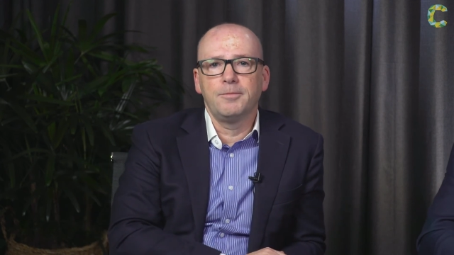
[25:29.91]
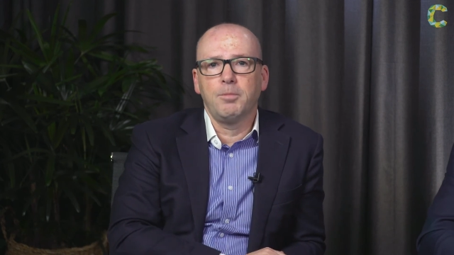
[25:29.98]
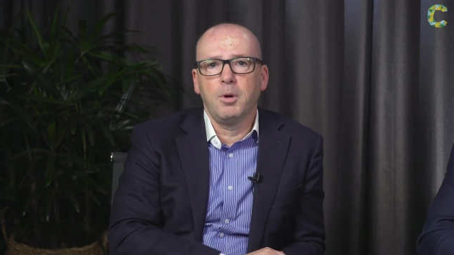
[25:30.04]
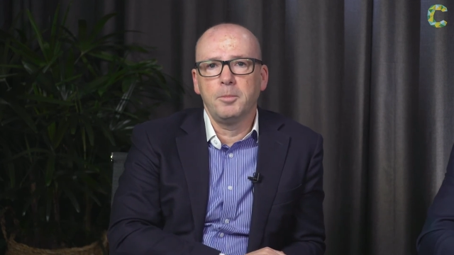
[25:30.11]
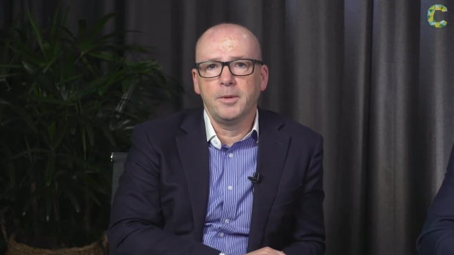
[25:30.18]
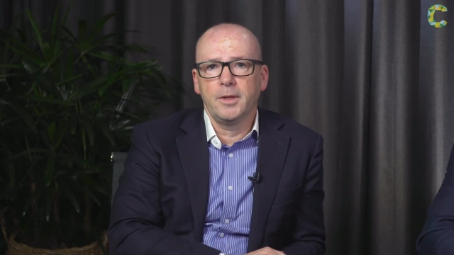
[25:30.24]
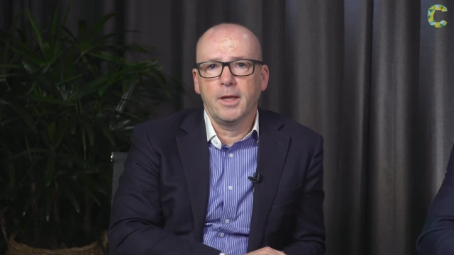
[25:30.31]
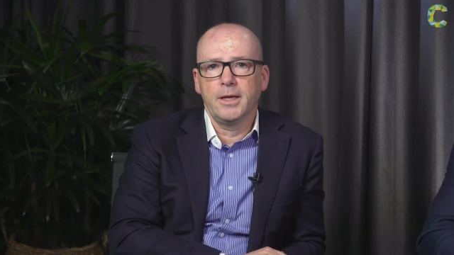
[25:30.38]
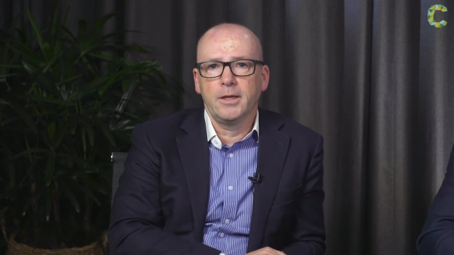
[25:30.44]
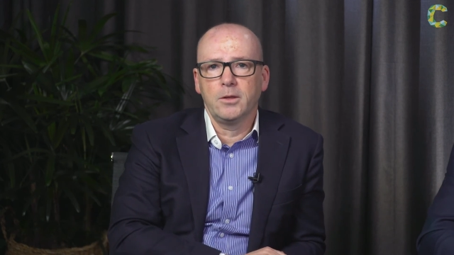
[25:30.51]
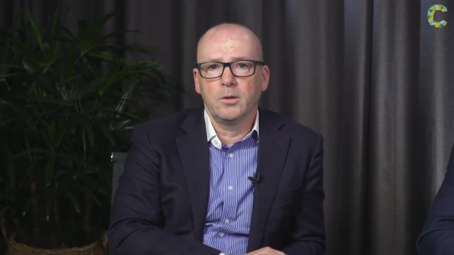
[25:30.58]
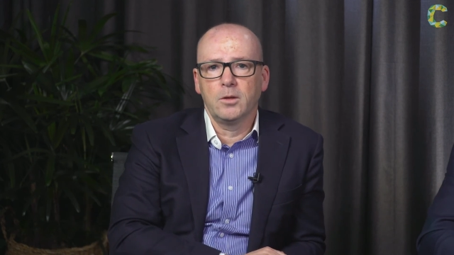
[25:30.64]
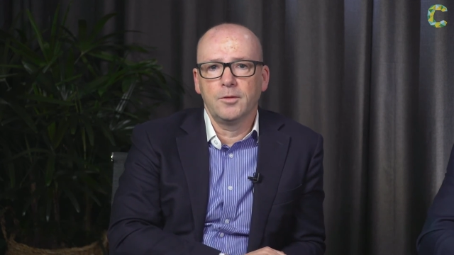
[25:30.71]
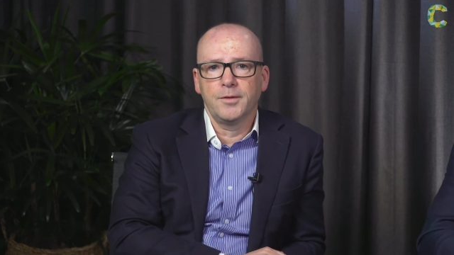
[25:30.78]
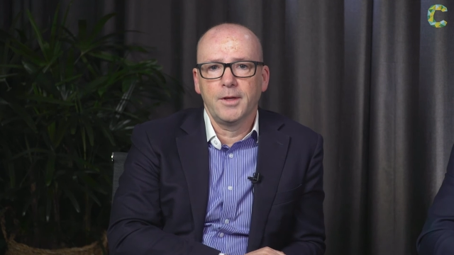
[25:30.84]
populating
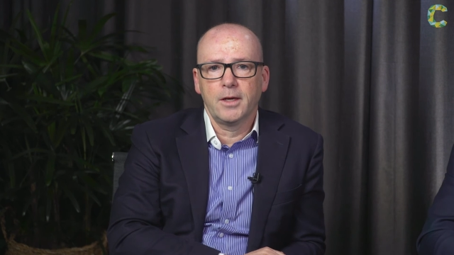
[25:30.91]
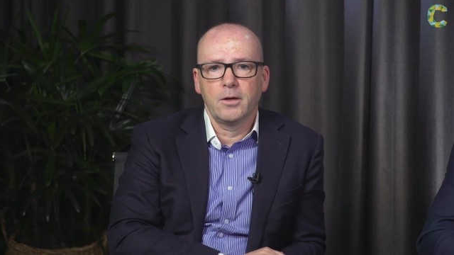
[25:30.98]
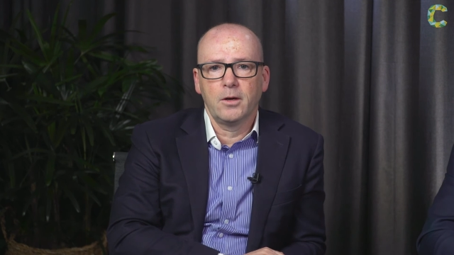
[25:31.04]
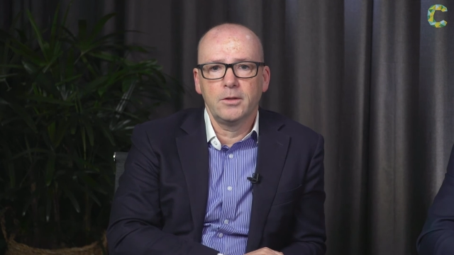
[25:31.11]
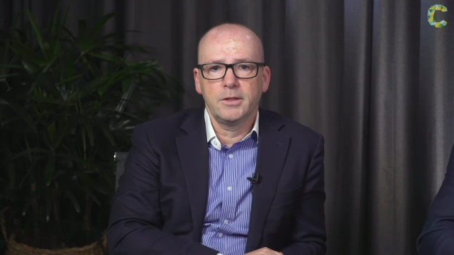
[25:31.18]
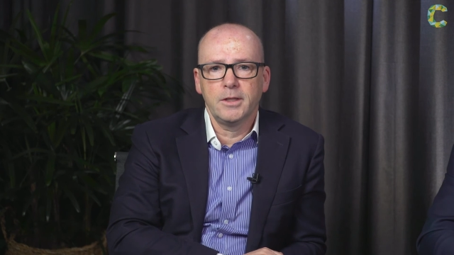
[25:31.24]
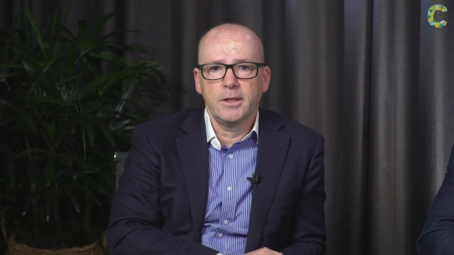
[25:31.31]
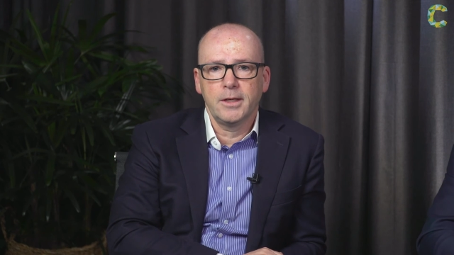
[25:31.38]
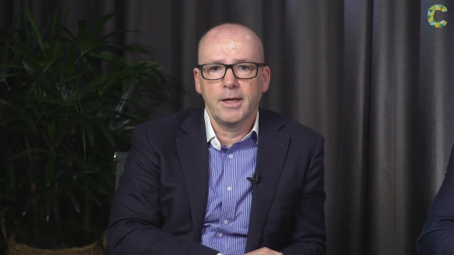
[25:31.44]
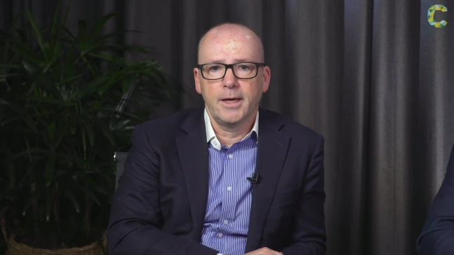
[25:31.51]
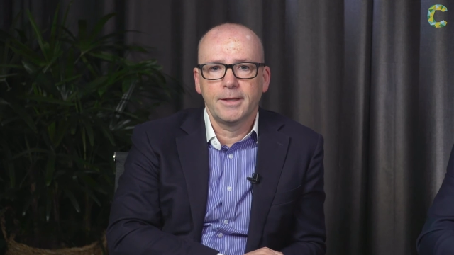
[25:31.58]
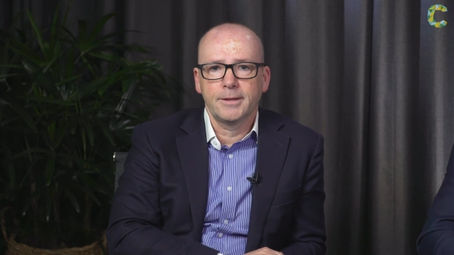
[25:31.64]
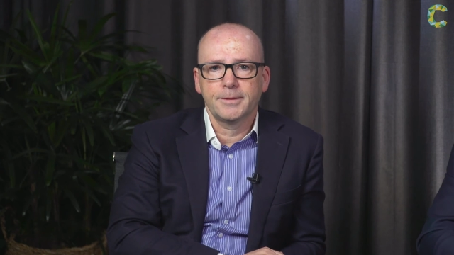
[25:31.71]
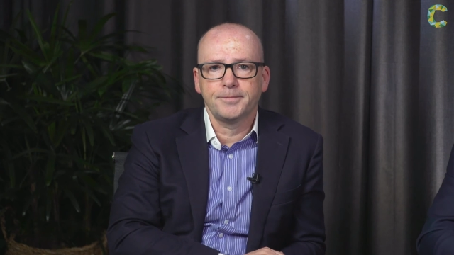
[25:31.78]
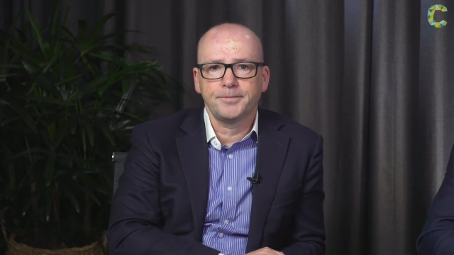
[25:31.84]
all of that content
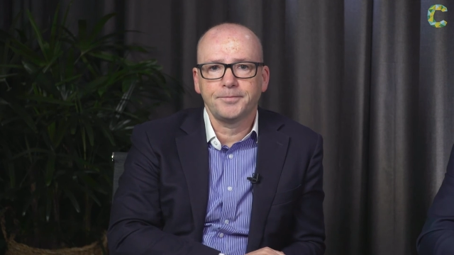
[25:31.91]
out.